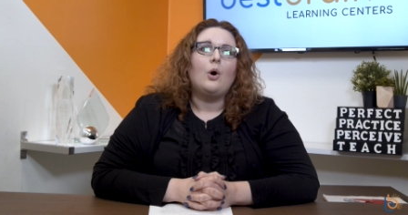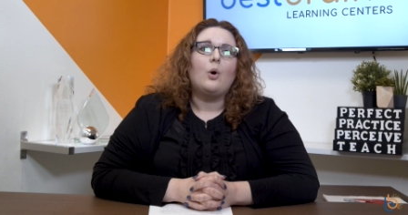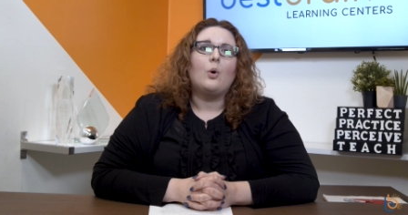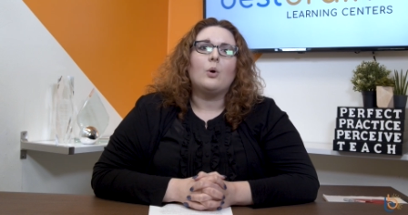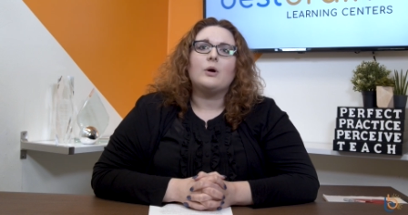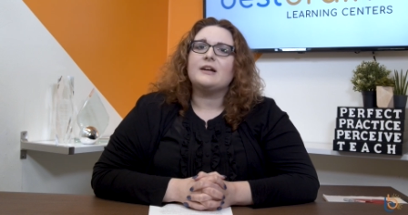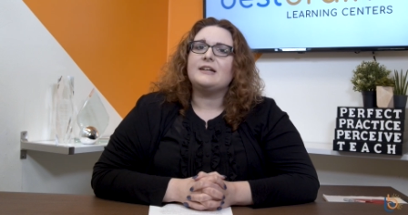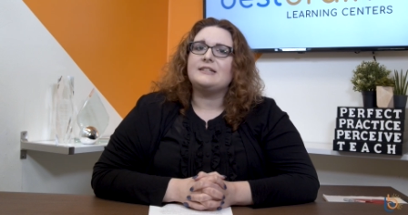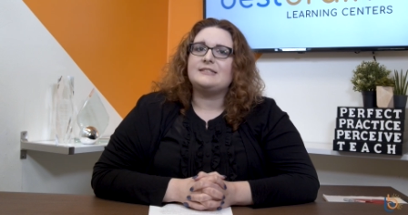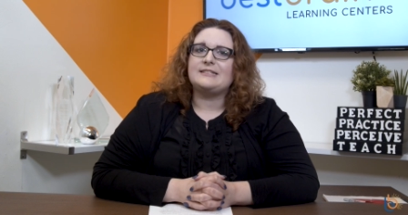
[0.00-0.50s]

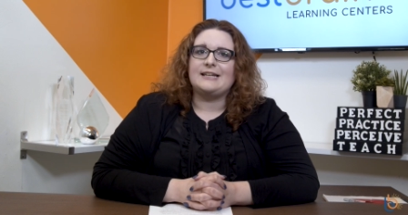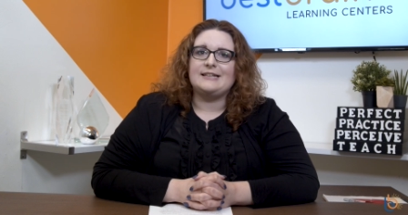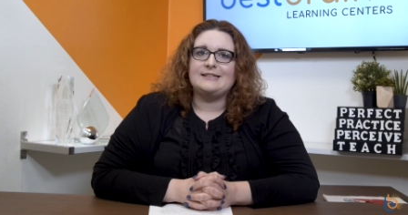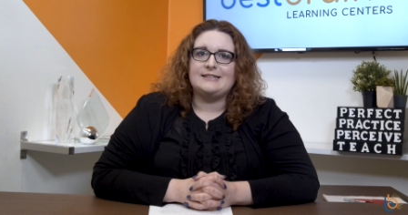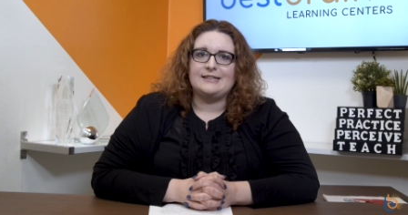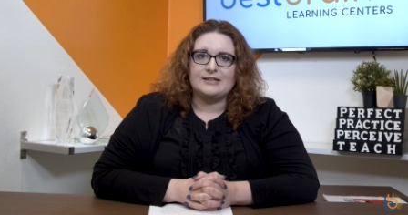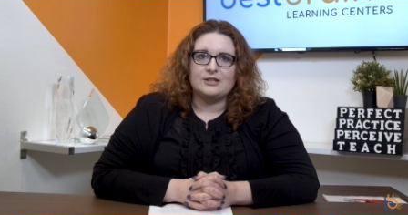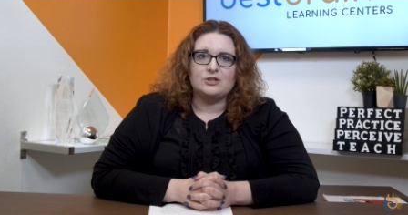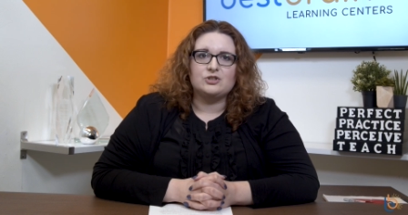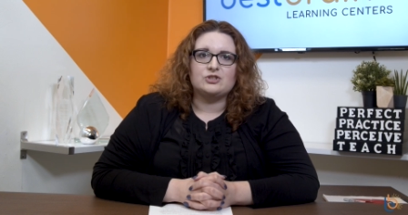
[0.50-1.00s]
or contain
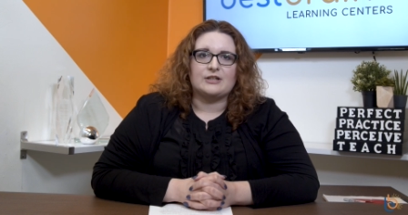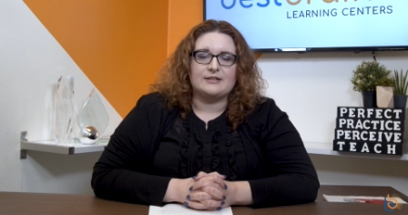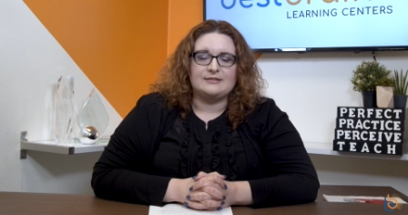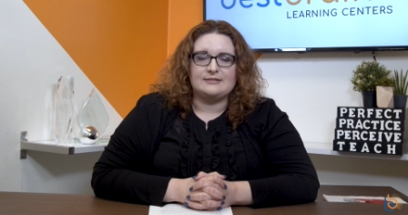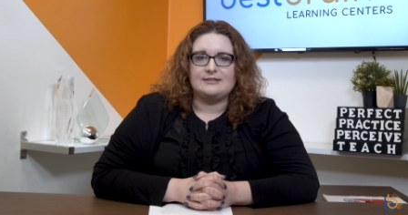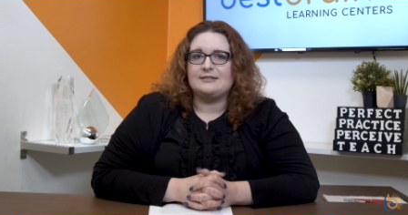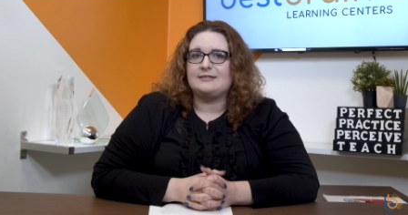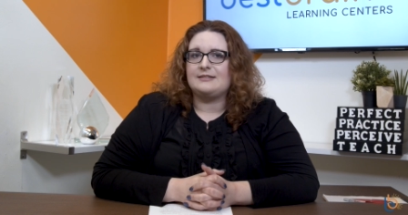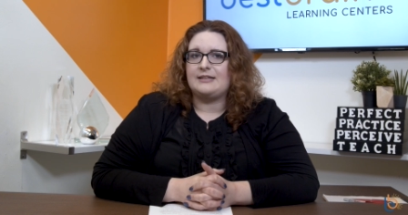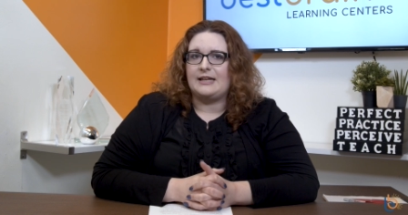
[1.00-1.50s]

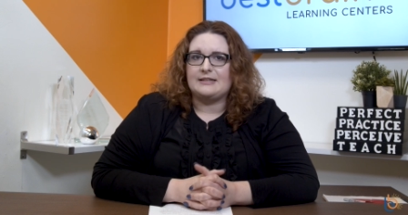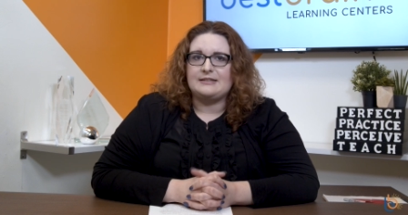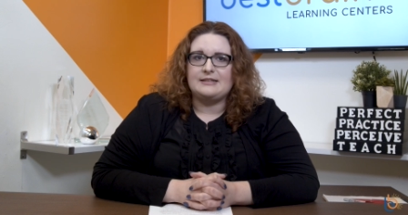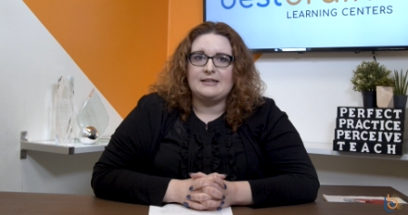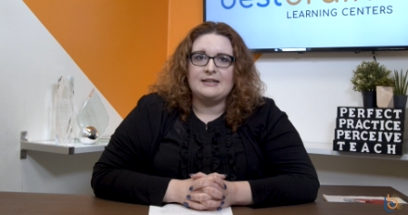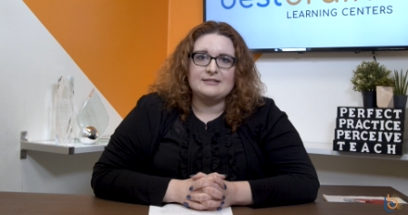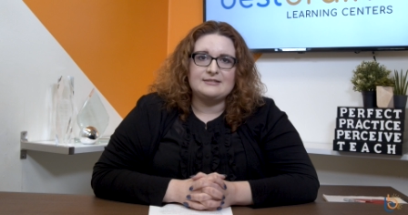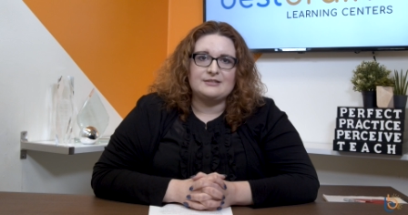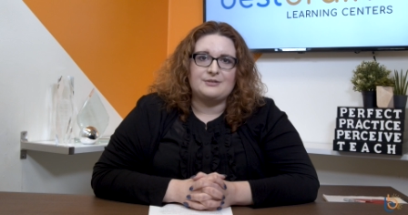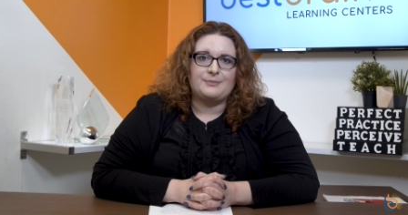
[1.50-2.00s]
decongestants and
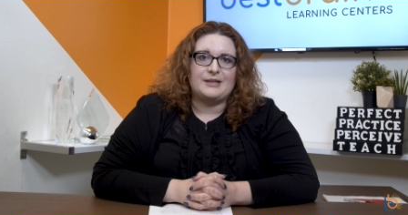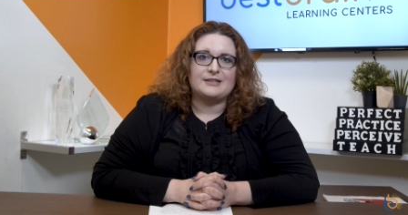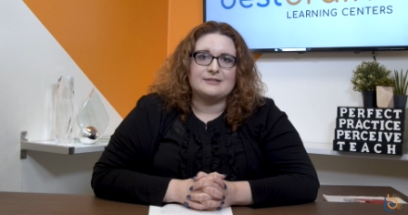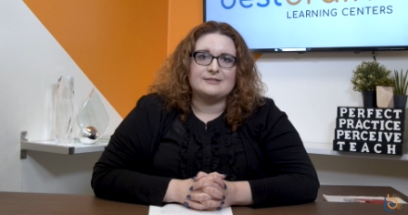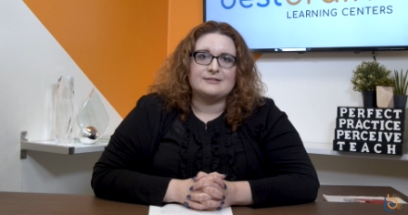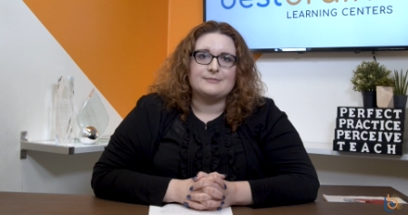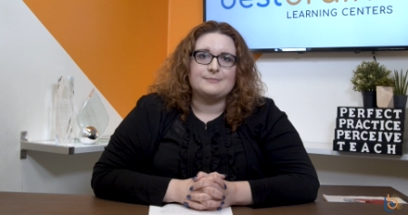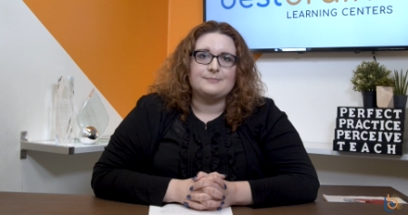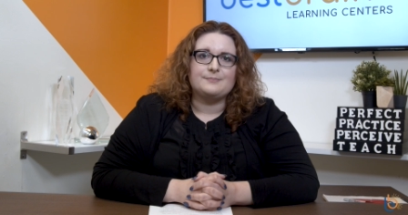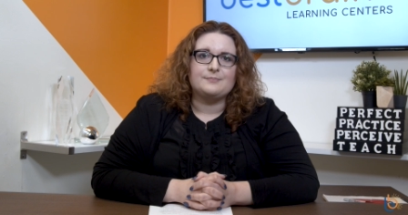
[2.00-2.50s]

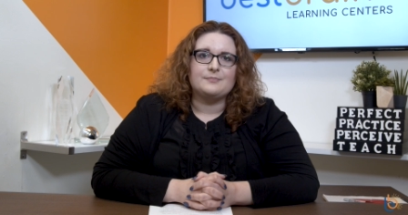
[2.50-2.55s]
antihistamines.